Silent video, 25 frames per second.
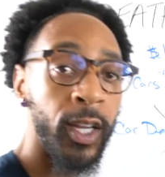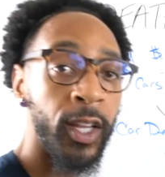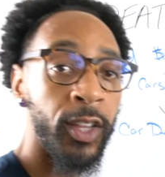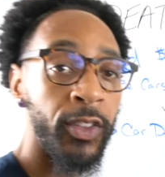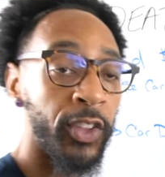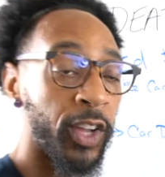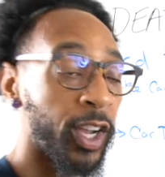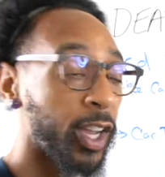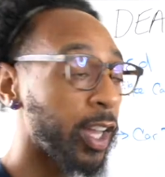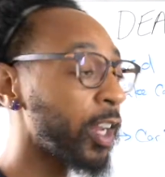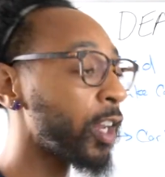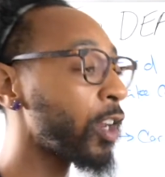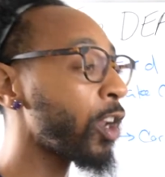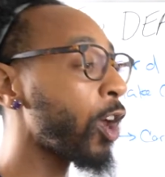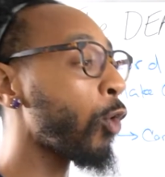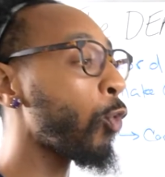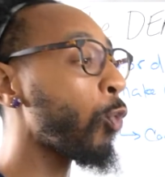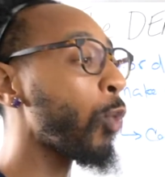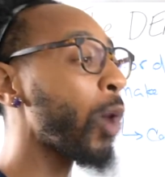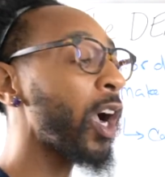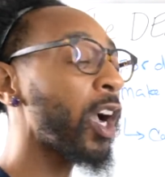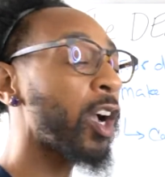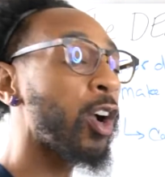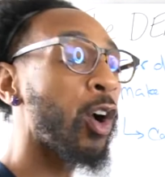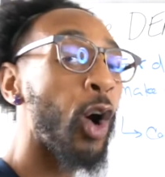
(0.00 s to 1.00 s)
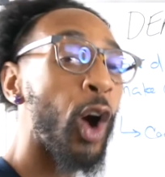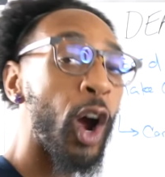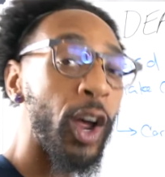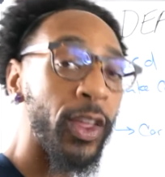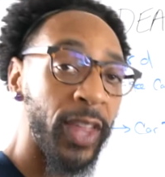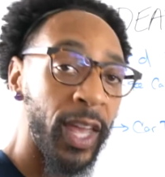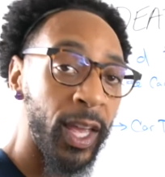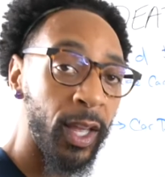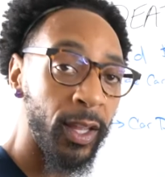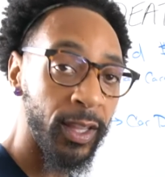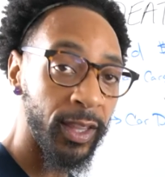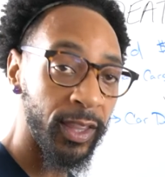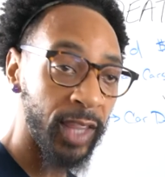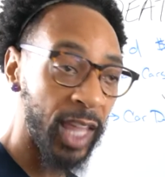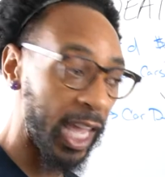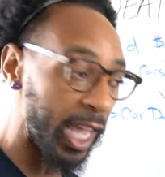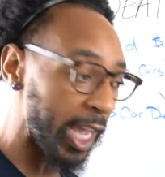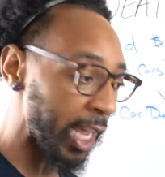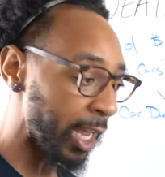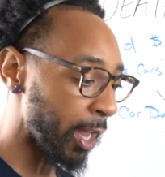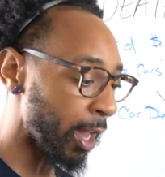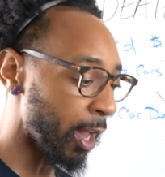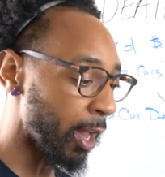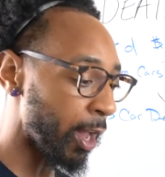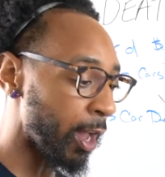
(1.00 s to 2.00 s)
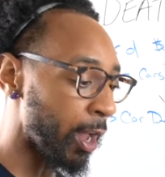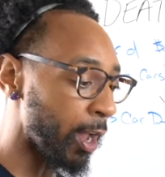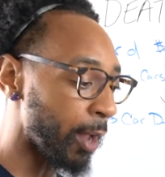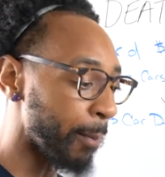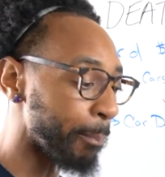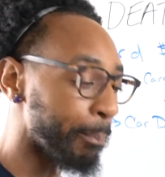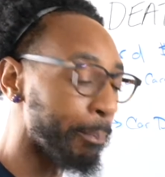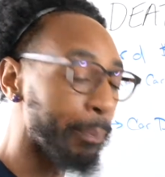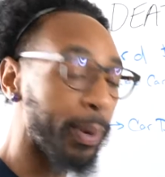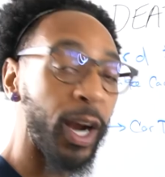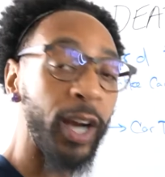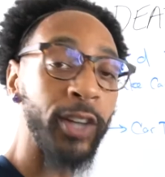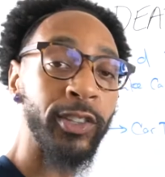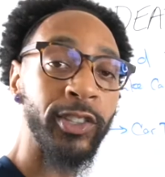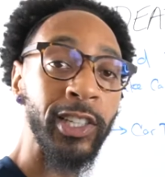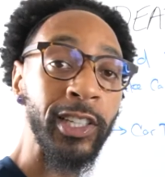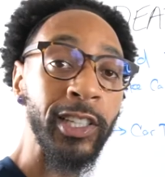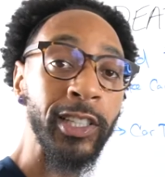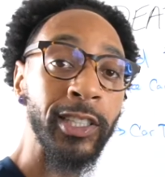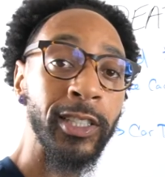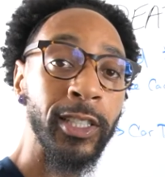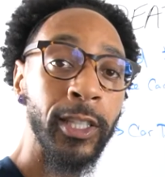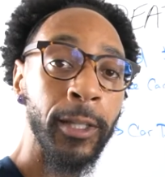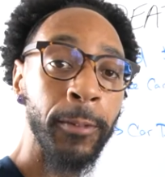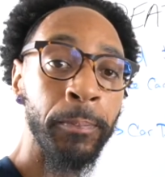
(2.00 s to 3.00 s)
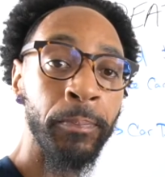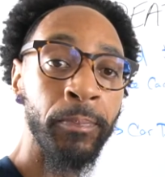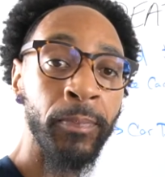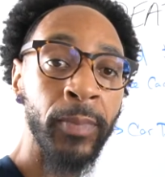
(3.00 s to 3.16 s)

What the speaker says: They're going to know what car they purchased.